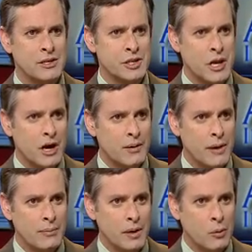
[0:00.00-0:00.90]
Shock
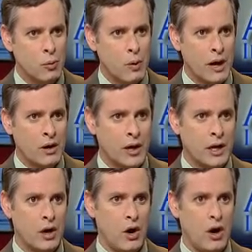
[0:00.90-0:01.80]
may be
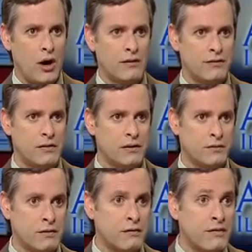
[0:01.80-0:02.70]
wearing
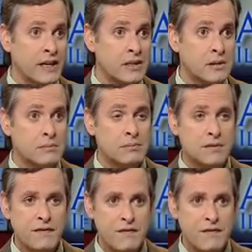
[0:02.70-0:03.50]
off for victims,